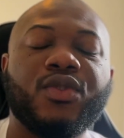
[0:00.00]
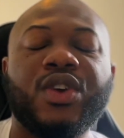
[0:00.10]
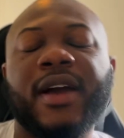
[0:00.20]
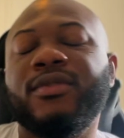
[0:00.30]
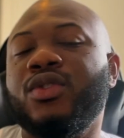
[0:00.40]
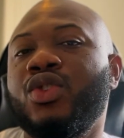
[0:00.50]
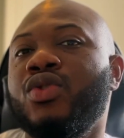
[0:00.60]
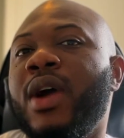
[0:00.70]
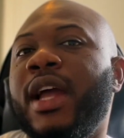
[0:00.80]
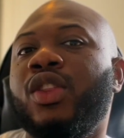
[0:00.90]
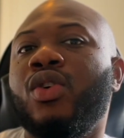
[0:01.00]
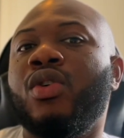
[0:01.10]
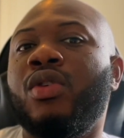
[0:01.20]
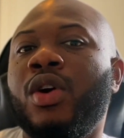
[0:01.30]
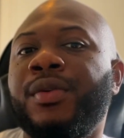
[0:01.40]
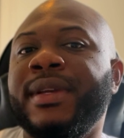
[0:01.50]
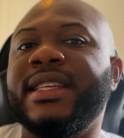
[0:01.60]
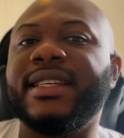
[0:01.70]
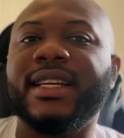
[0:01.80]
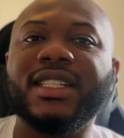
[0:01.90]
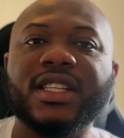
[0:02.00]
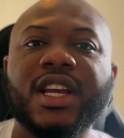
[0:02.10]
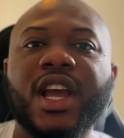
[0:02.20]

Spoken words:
you have to do a thorough research.